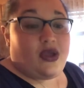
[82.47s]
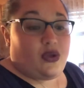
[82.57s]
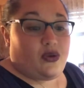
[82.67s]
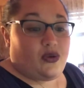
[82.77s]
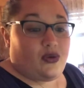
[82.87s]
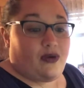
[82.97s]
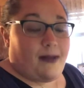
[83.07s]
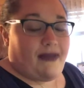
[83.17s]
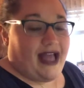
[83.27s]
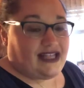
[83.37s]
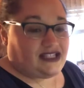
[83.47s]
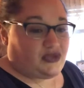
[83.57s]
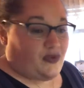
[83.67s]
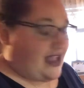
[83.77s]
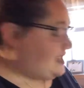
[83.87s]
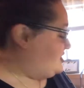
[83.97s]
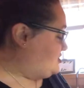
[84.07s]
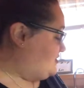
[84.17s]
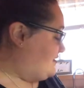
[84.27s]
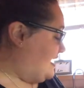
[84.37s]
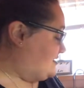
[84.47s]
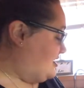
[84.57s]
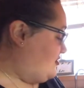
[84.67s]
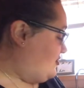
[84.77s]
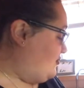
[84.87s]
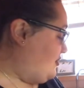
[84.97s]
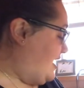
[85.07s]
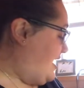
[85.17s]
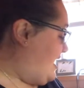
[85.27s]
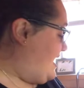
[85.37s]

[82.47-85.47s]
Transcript: who passed away in 2003.